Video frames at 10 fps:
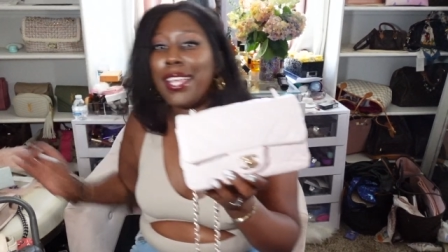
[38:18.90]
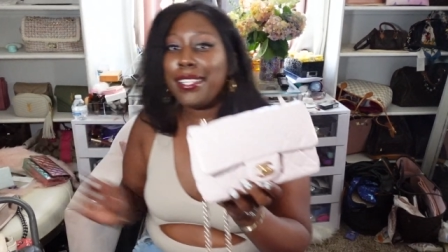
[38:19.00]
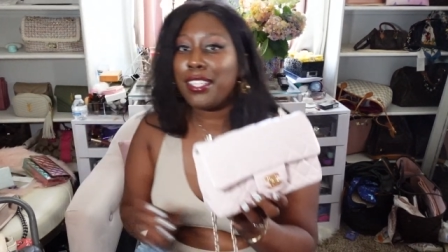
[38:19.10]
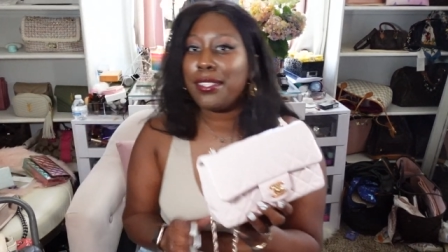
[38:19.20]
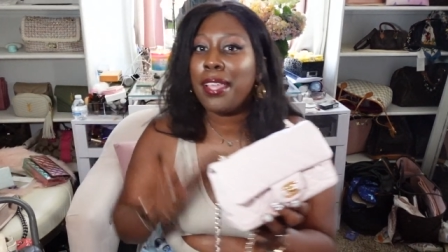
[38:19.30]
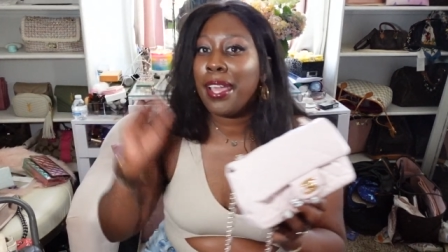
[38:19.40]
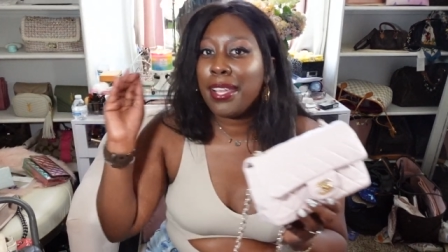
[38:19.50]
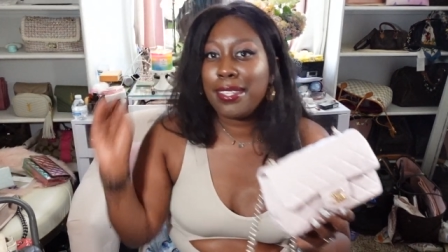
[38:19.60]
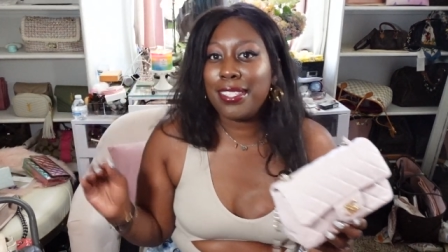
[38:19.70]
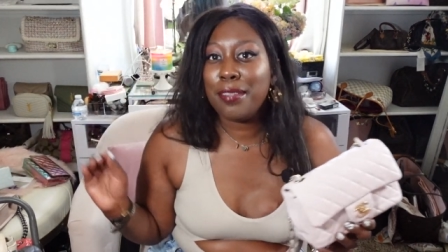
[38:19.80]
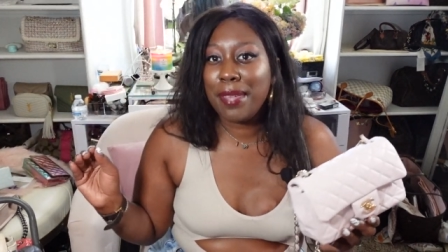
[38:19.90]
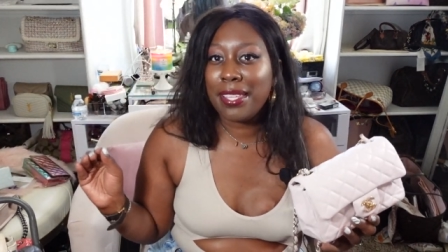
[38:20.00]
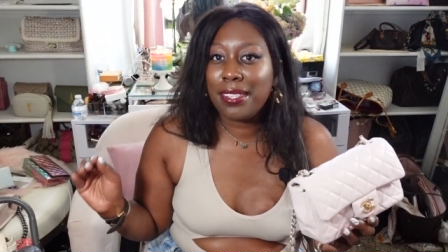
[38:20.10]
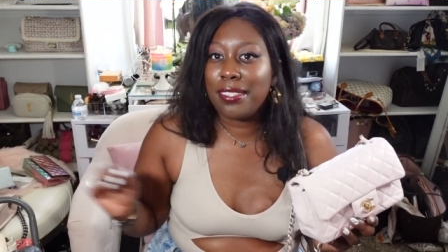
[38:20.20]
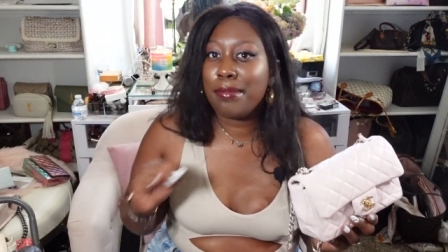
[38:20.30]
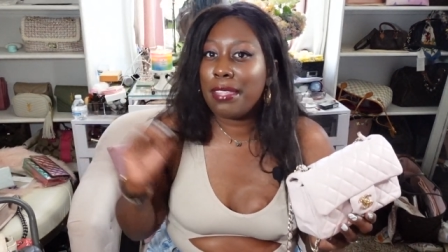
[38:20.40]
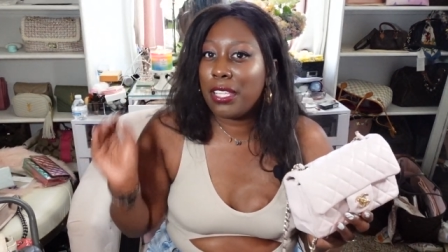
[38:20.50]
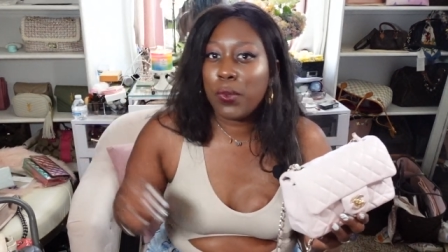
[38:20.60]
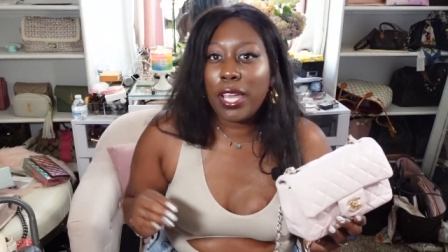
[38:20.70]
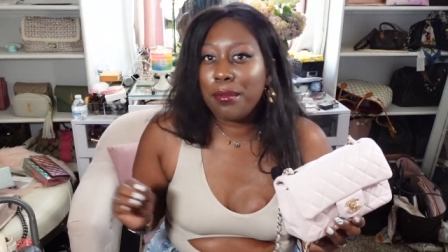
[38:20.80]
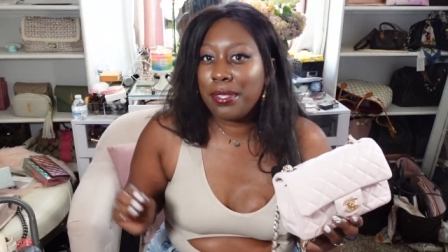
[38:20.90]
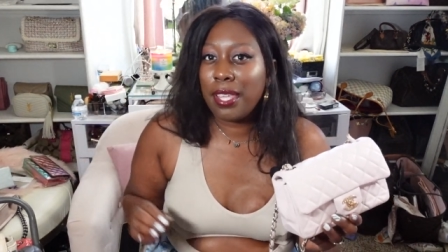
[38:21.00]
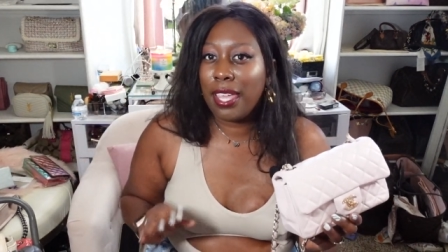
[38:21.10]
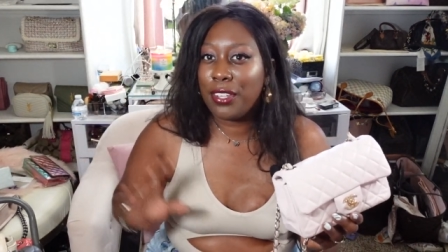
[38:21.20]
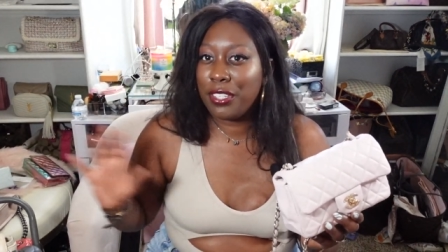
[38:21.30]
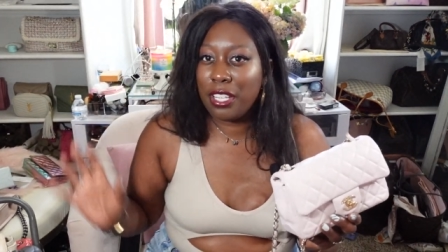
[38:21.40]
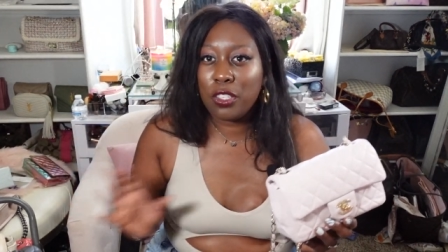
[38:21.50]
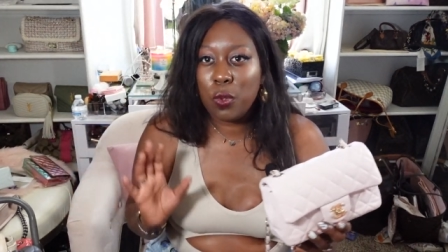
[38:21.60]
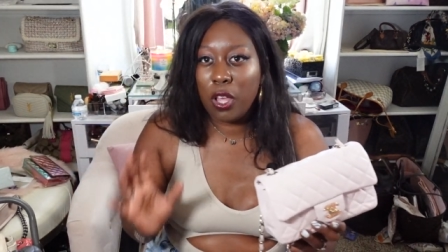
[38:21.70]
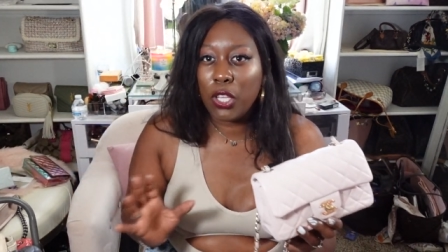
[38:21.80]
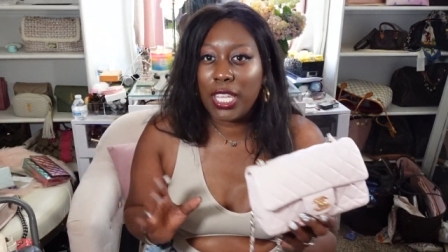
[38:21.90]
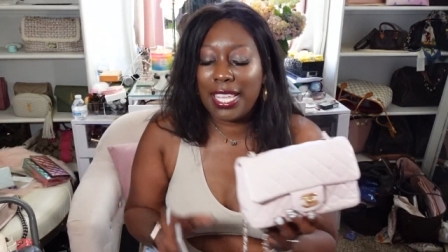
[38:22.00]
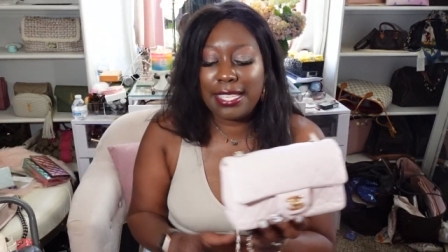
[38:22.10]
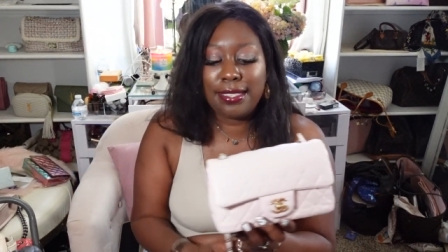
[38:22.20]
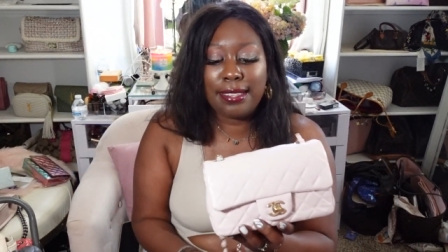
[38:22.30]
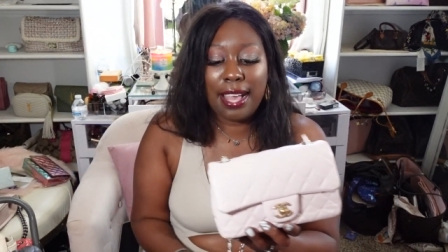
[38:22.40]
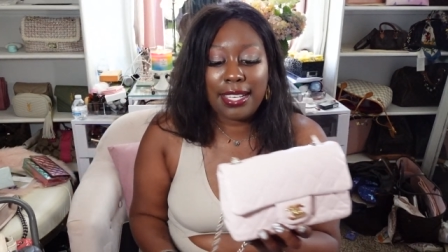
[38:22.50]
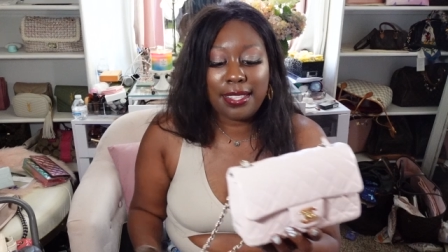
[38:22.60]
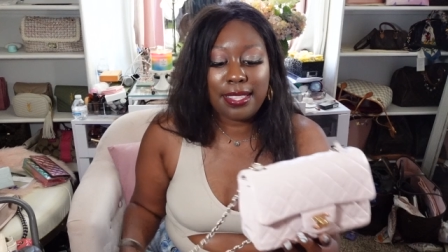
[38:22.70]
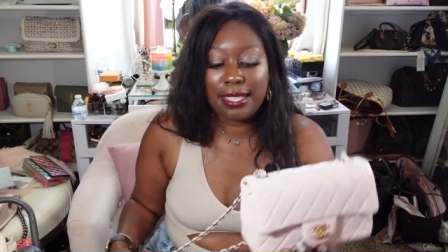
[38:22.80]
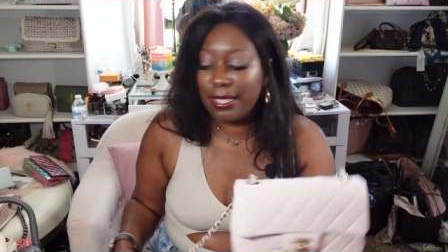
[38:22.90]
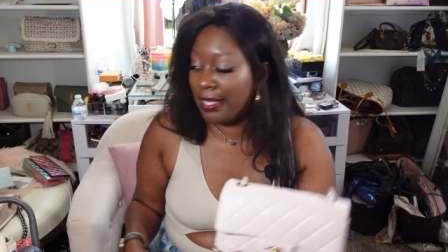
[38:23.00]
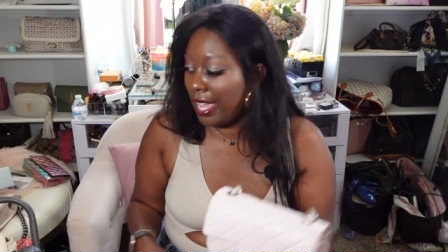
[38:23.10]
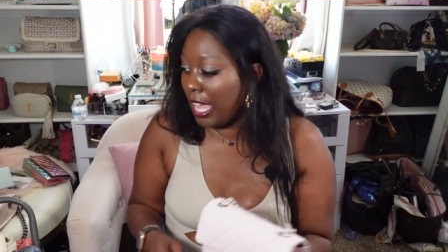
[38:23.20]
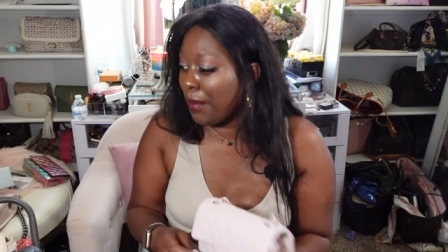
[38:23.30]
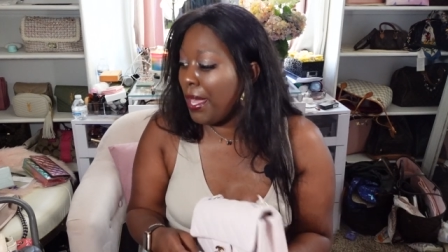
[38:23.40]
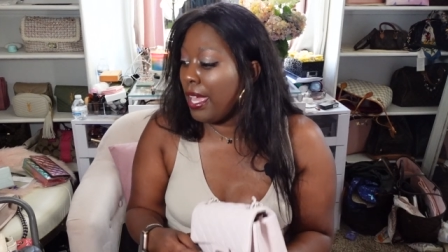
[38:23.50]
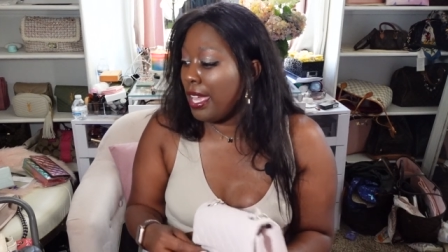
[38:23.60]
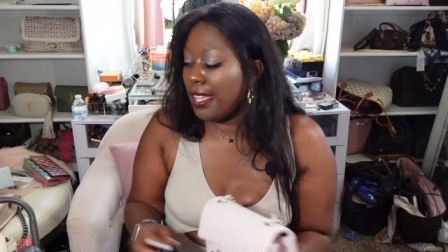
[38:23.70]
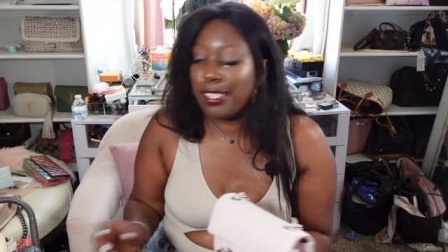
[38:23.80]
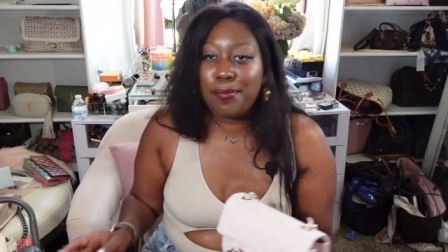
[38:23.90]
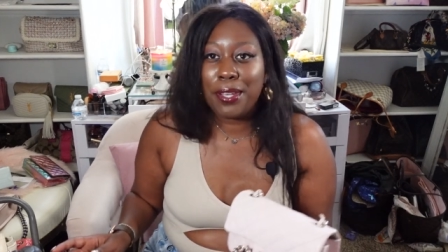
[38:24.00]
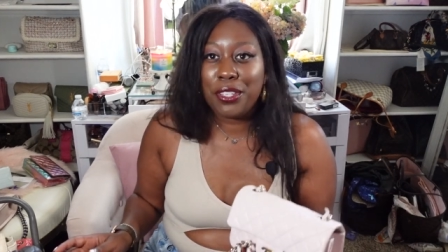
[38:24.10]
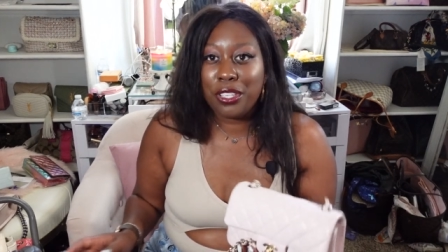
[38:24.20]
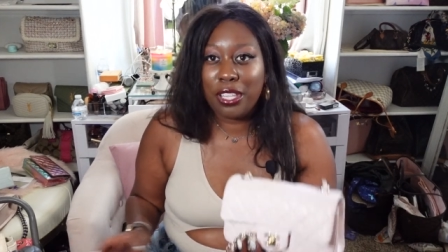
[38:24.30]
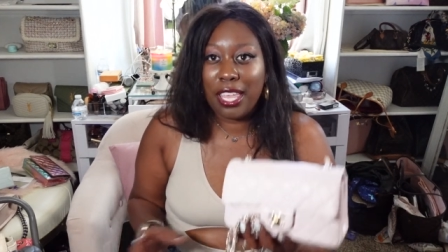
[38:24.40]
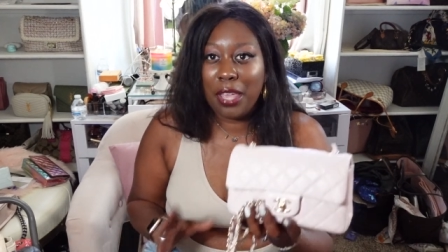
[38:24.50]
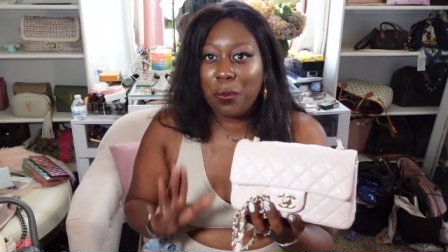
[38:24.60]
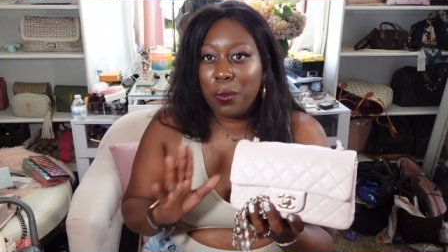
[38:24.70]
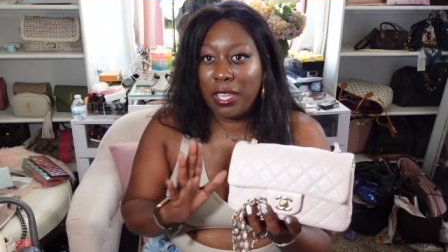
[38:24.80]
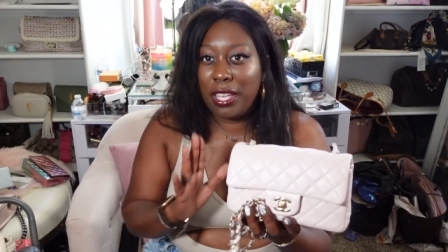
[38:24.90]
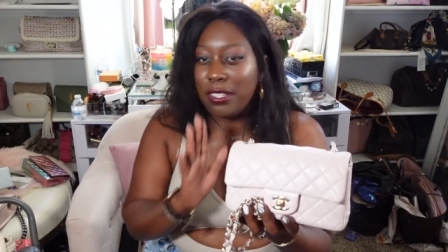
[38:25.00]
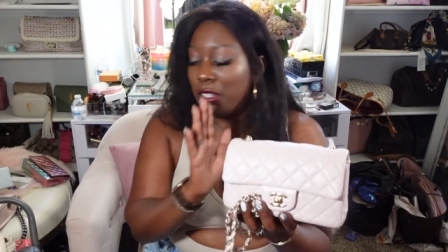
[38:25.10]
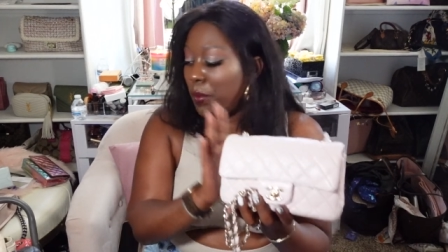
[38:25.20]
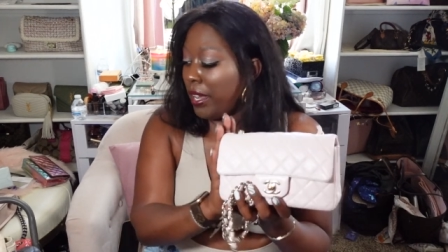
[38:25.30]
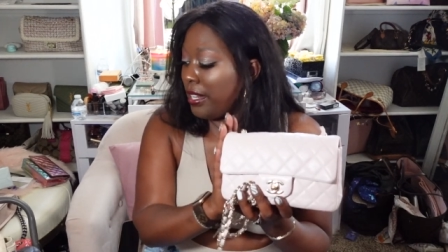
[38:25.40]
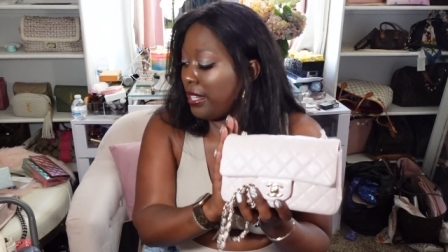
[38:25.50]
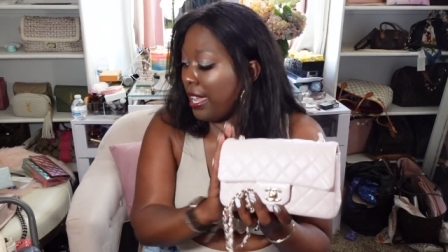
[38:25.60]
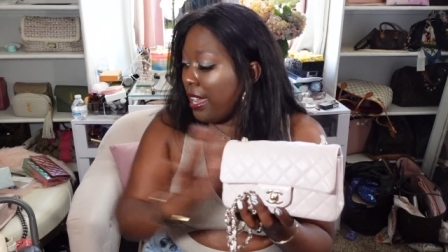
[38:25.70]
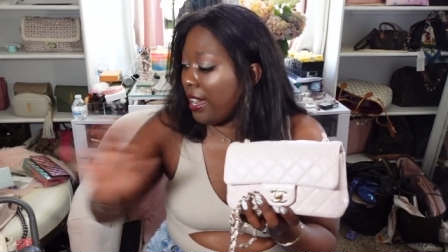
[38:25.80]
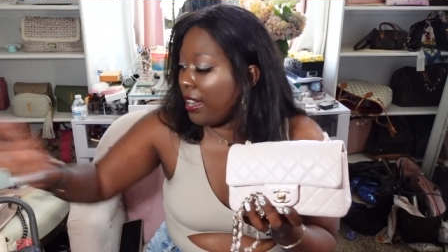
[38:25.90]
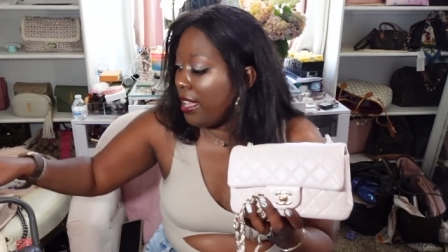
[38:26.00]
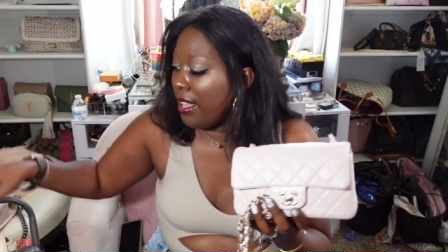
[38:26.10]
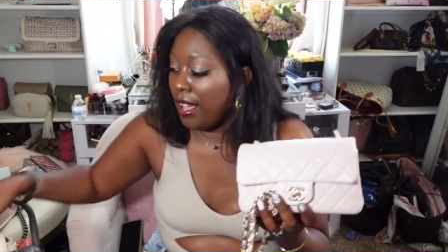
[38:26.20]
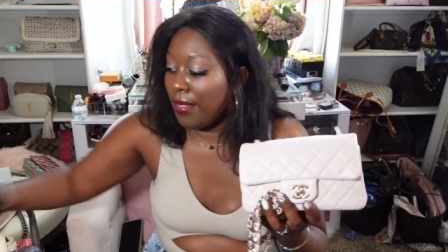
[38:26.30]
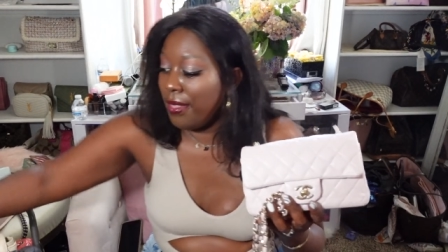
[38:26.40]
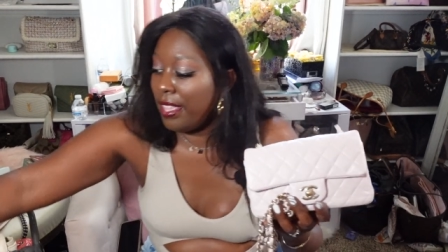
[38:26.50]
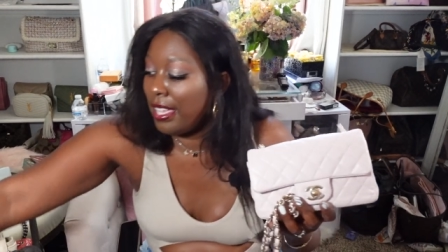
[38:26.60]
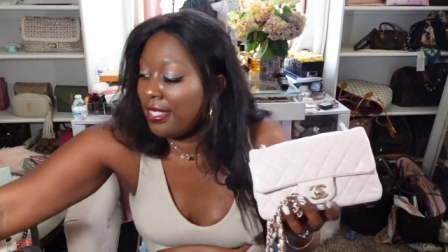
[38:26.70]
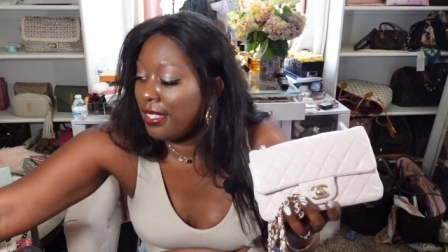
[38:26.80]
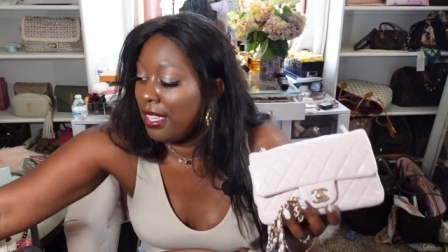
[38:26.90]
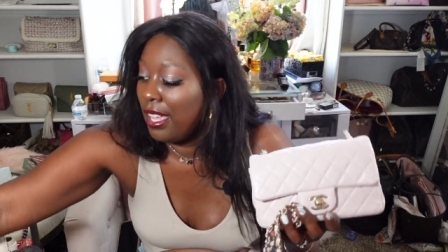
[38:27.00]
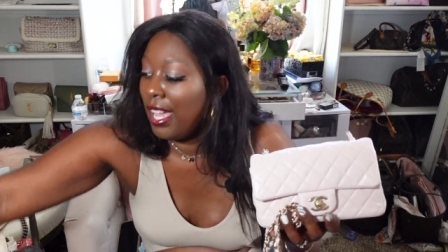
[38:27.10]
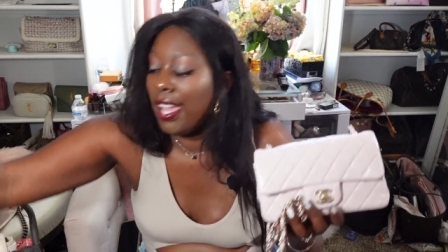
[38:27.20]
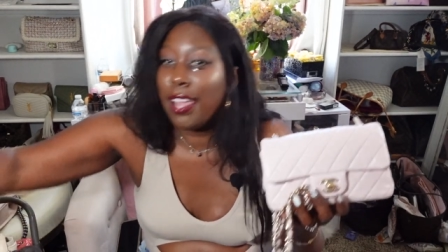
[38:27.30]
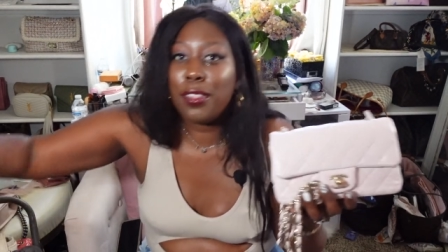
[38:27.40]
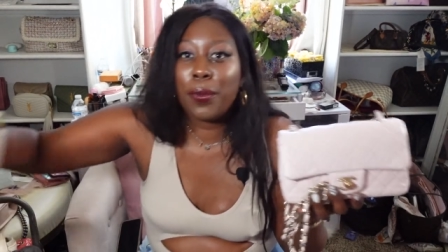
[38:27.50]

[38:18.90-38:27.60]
that just doesn't make sense to me. That's why I'm saying Chanel's quality is not the same, especially when the wear and tear on this and